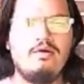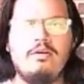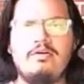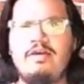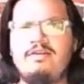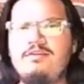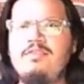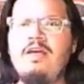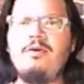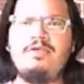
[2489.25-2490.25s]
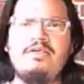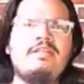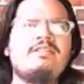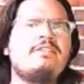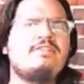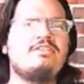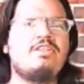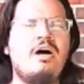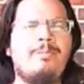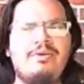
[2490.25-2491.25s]
Okay, so now we get into the
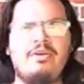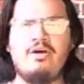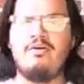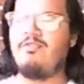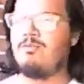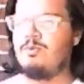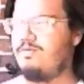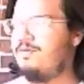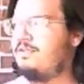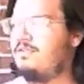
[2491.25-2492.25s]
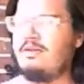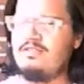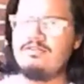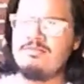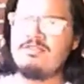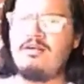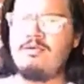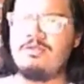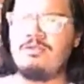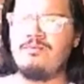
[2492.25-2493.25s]
topic of the movie. So let's
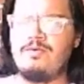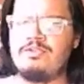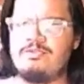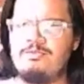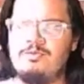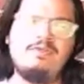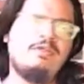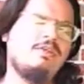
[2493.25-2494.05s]
start with the first movie.